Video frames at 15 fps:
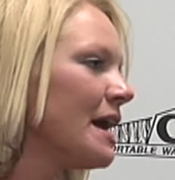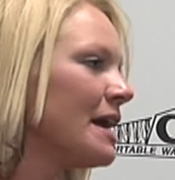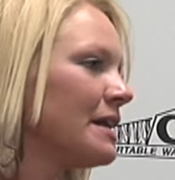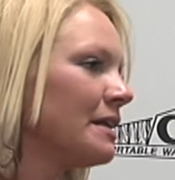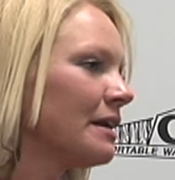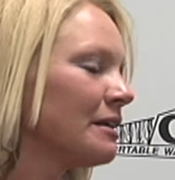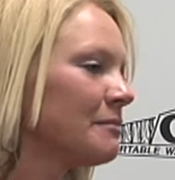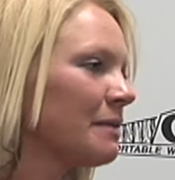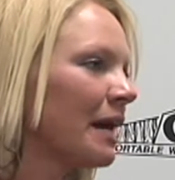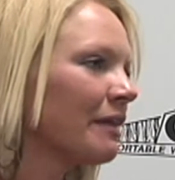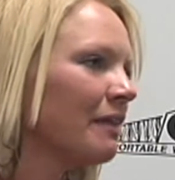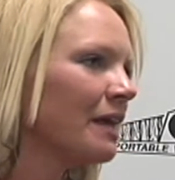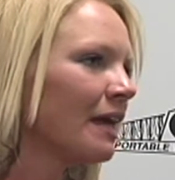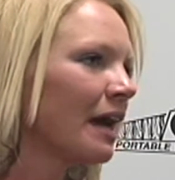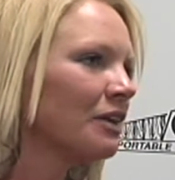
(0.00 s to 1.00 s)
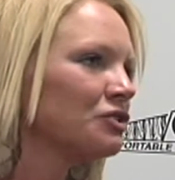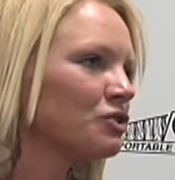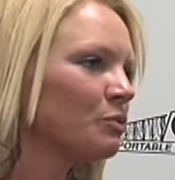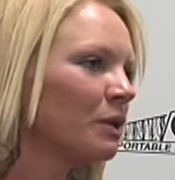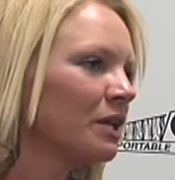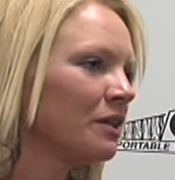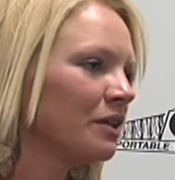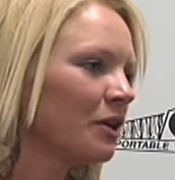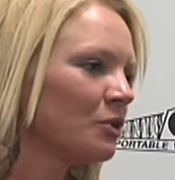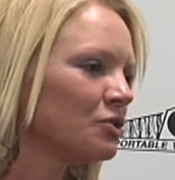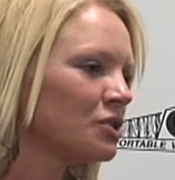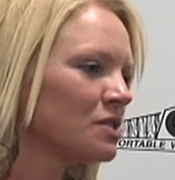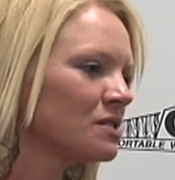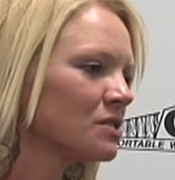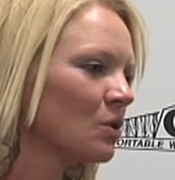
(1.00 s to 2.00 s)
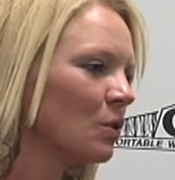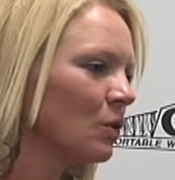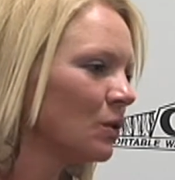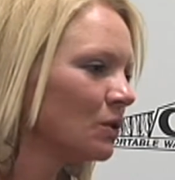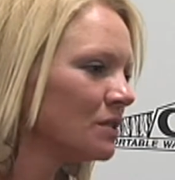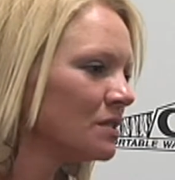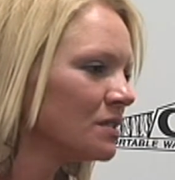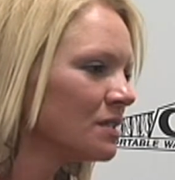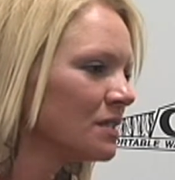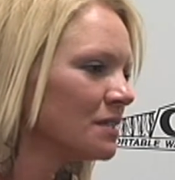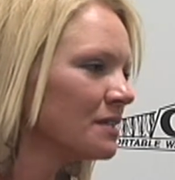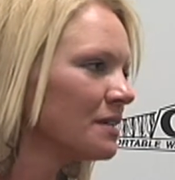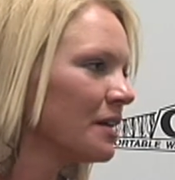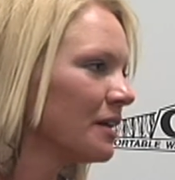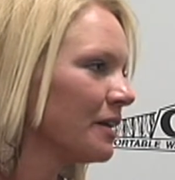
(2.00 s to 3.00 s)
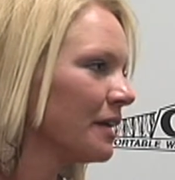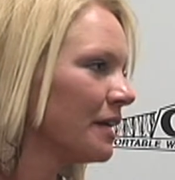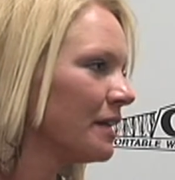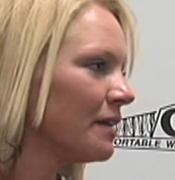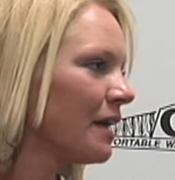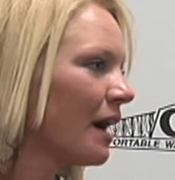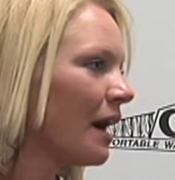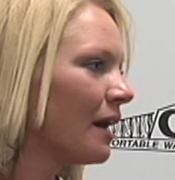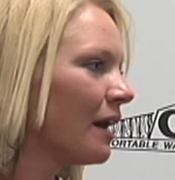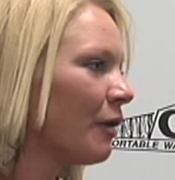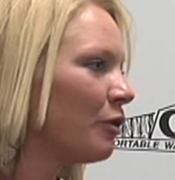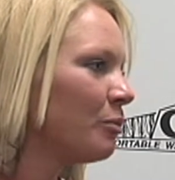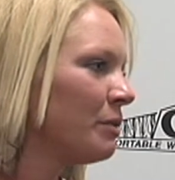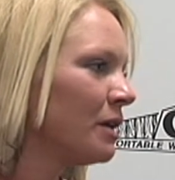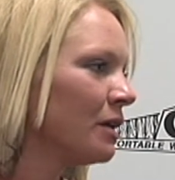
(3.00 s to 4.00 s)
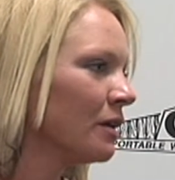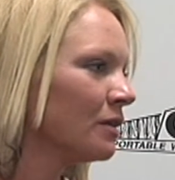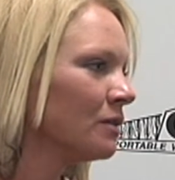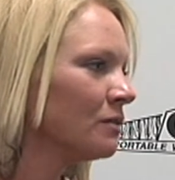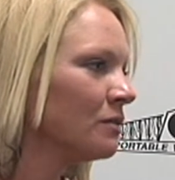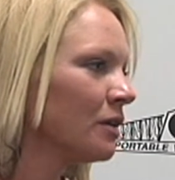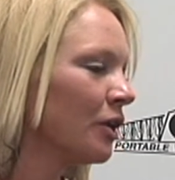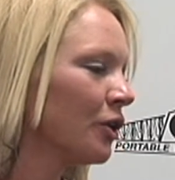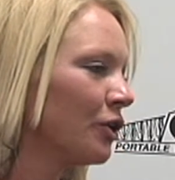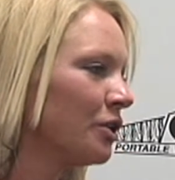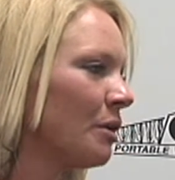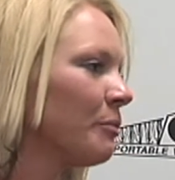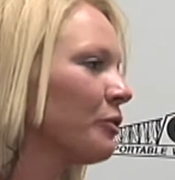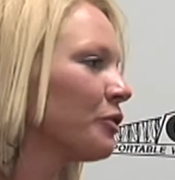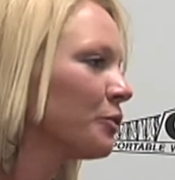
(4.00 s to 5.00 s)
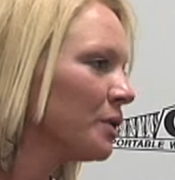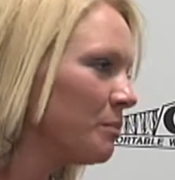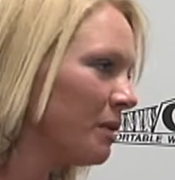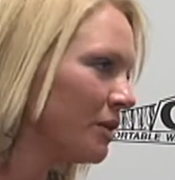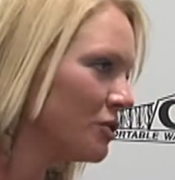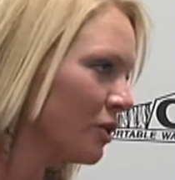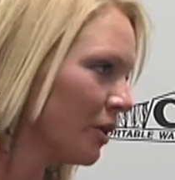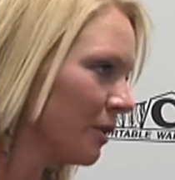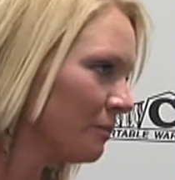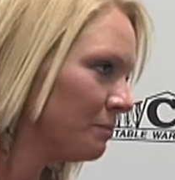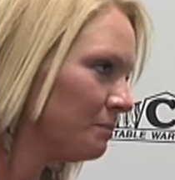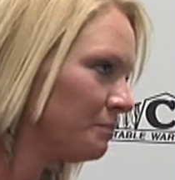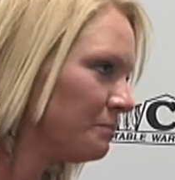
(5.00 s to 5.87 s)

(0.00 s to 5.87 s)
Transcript: And I think actually one of the coaches told Carrie that I would be a good number three pitcher.